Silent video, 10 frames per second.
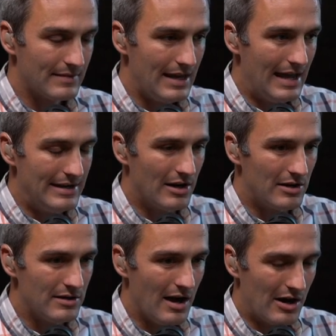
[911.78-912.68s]
And
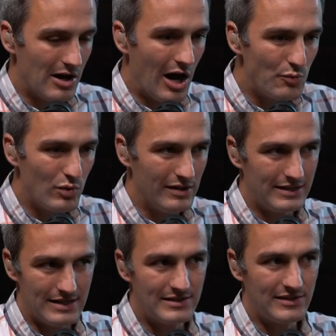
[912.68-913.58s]
our, our
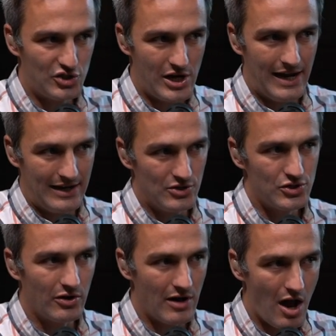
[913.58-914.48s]
unwillingness to change
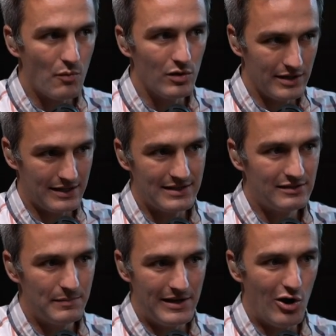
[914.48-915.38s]
or our unwillingness
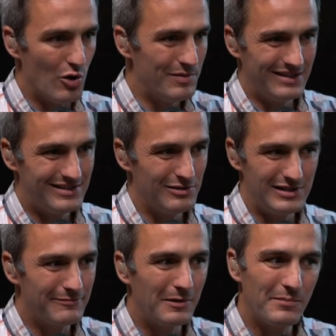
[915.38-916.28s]
to be open to
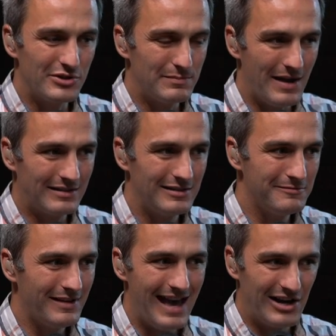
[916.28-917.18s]
different
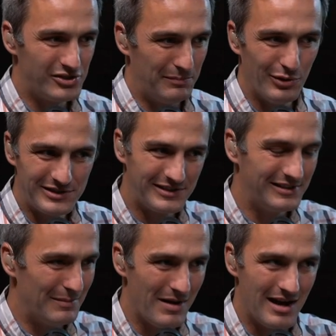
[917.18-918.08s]
perspective actually puts us
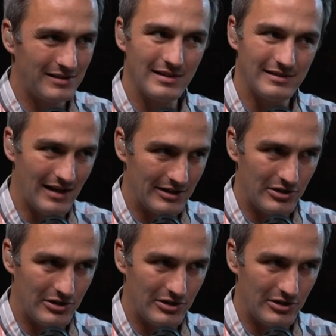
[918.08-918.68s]
in a box that's not